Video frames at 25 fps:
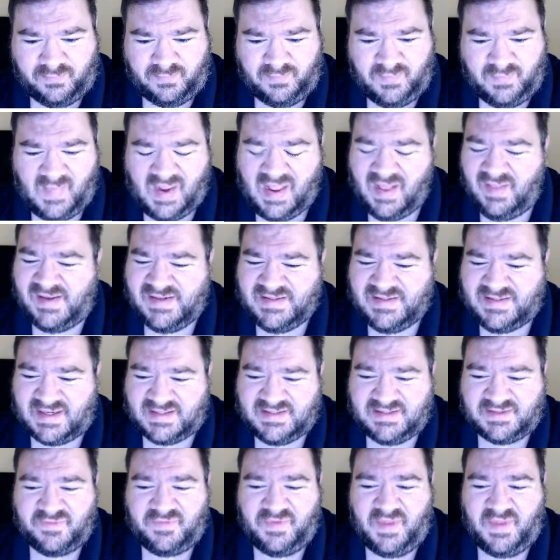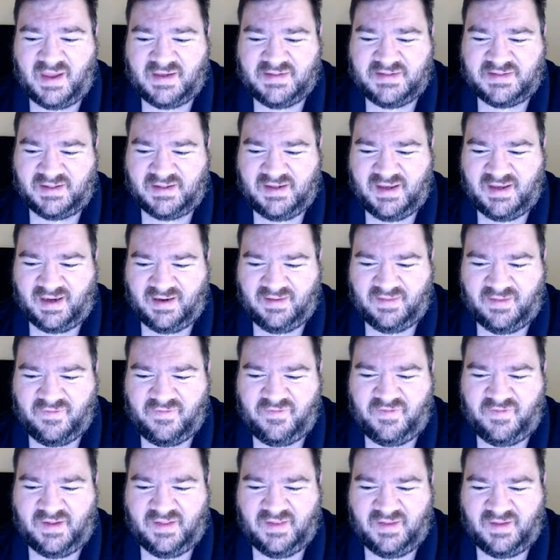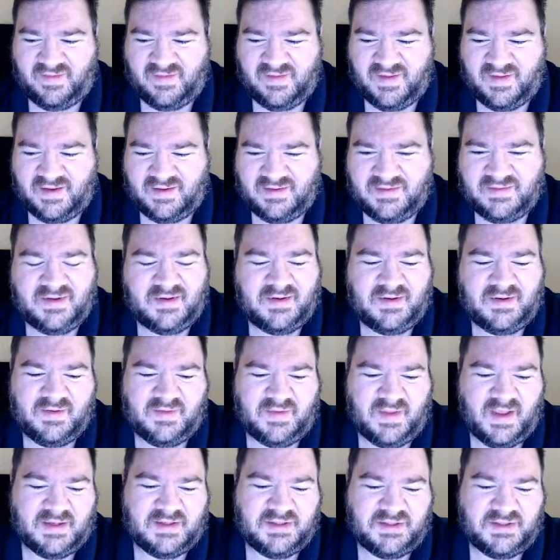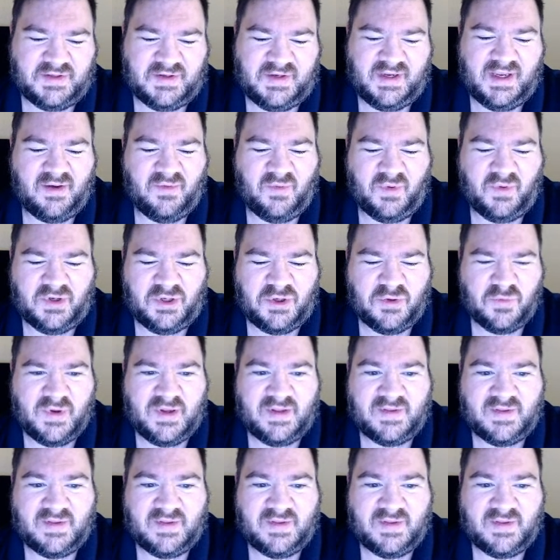At least that's the kind of the feeling that you get when you read